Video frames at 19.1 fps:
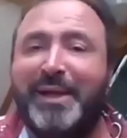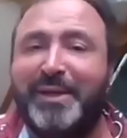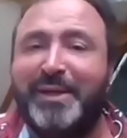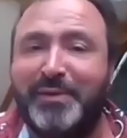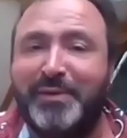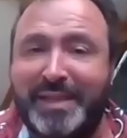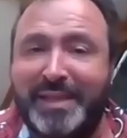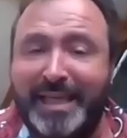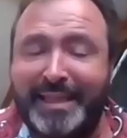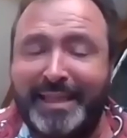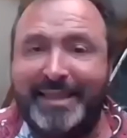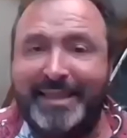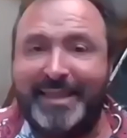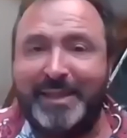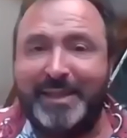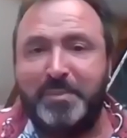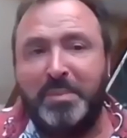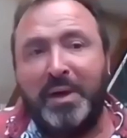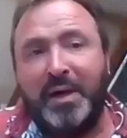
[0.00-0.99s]
of
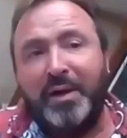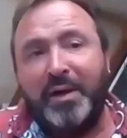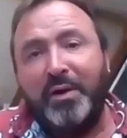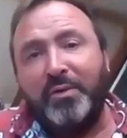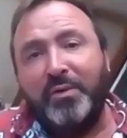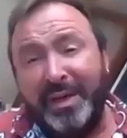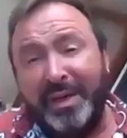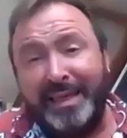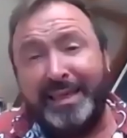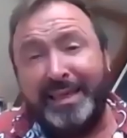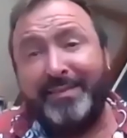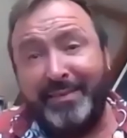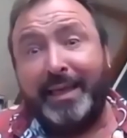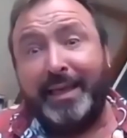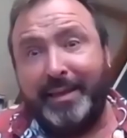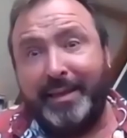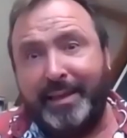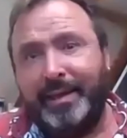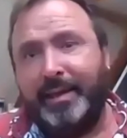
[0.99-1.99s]
cities, but really
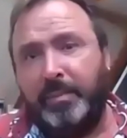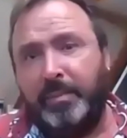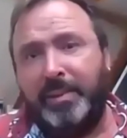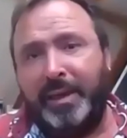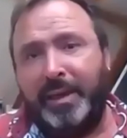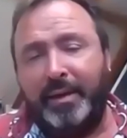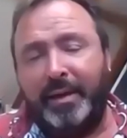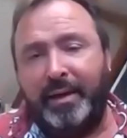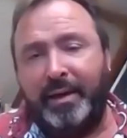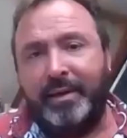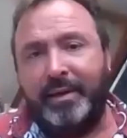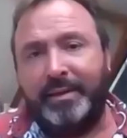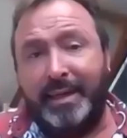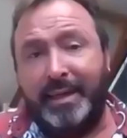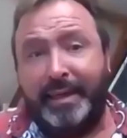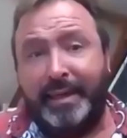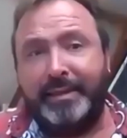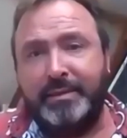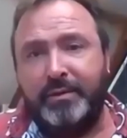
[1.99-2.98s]
thinking about our
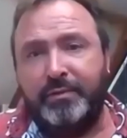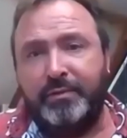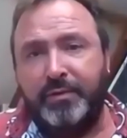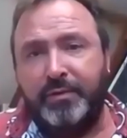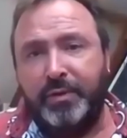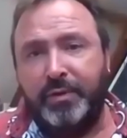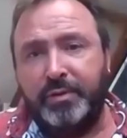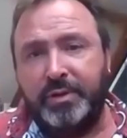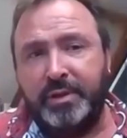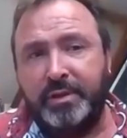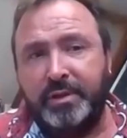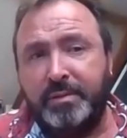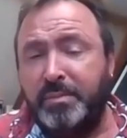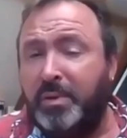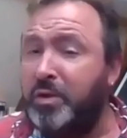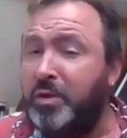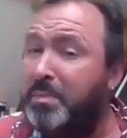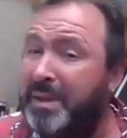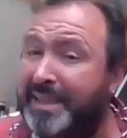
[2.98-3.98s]
collective futures,
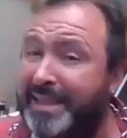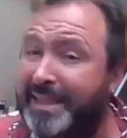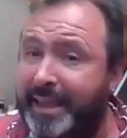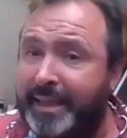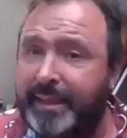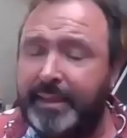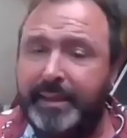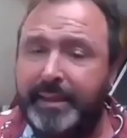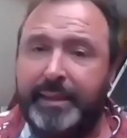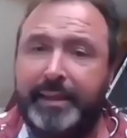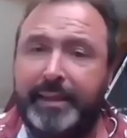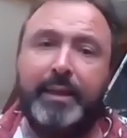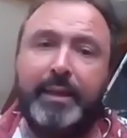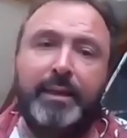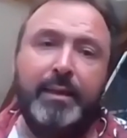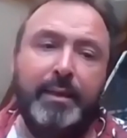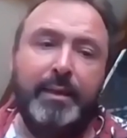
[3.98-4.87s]
most particularly